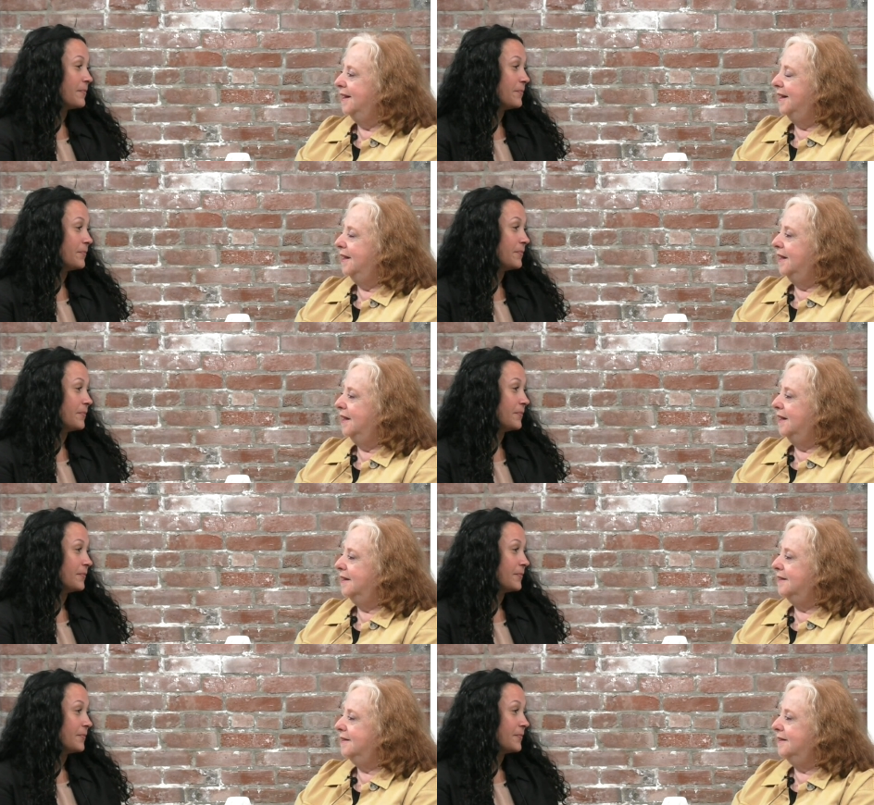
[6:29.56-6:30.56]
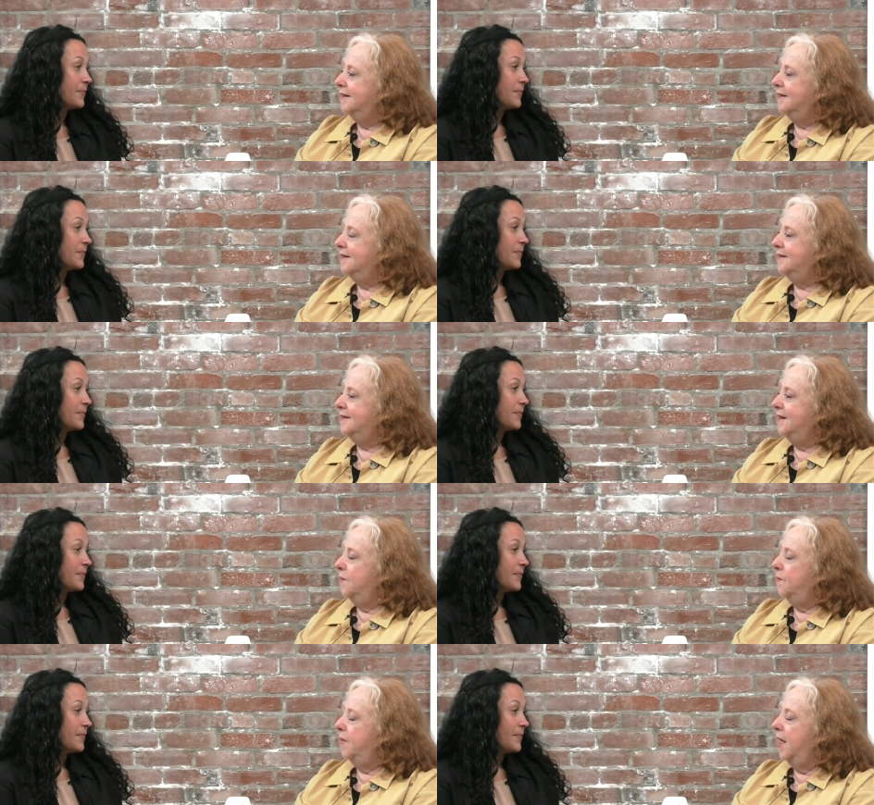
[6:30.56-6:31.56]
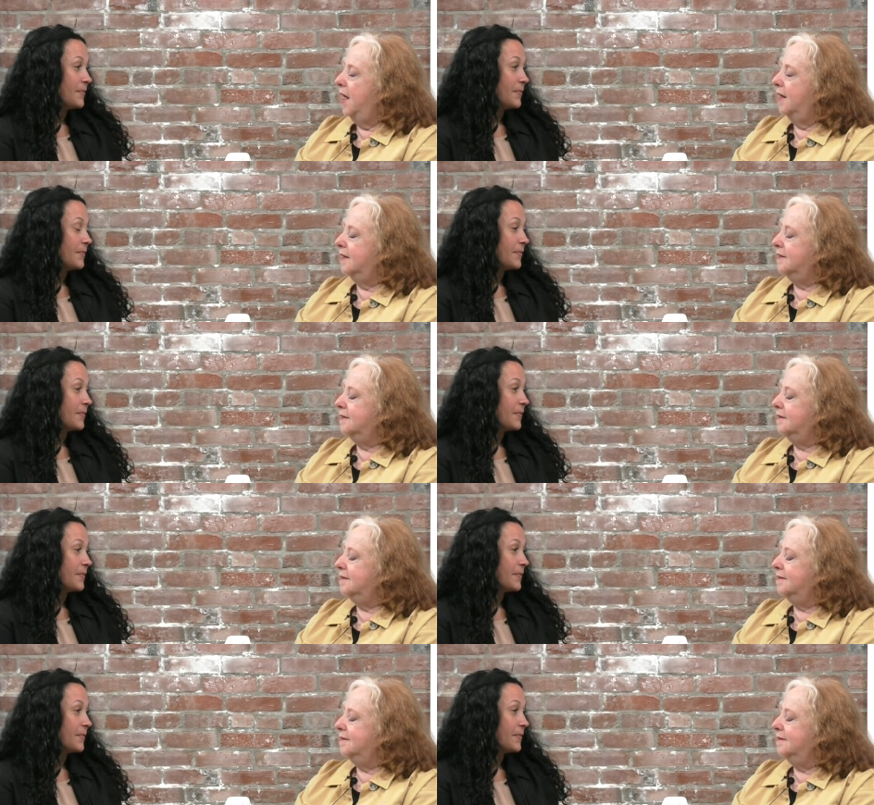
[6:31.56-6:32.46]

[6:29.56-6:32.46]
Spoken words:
Nobody speaks.